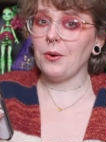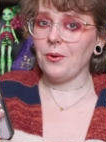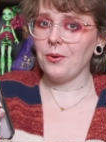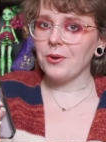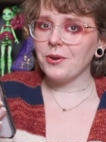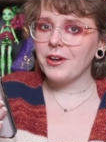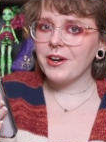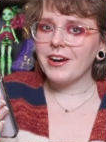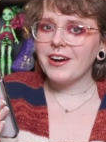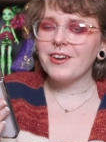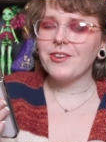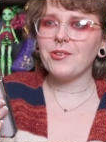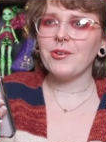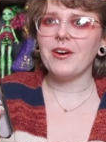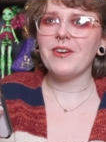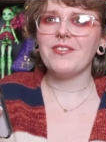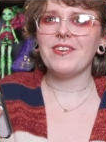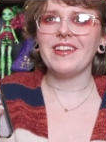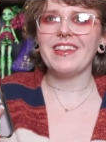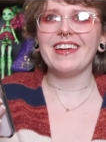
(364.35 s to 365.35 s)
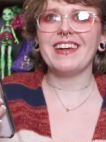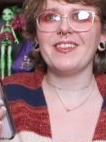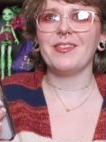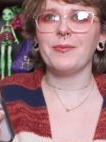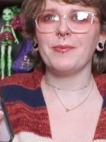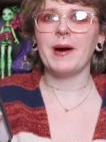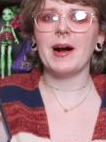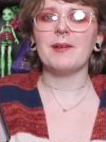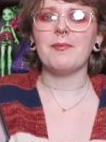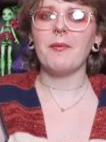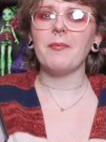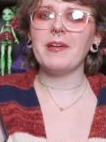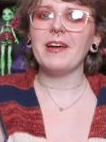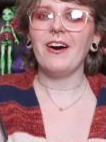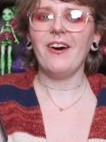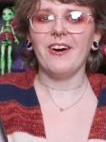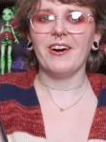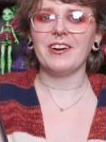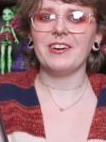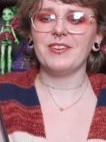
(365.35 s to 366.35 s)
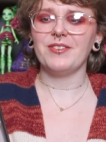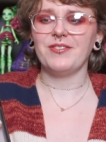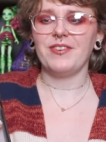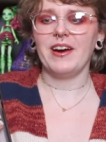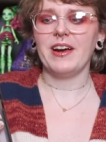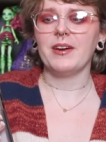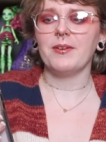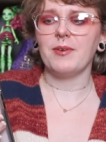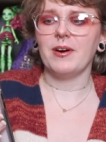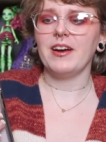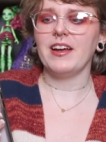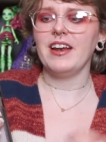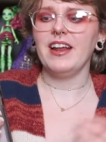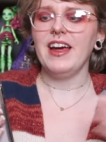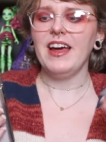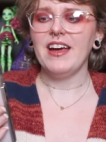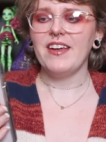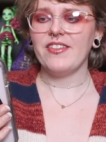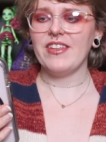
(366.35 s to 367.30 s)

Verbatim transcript: older so I feel like it's probably hard to find one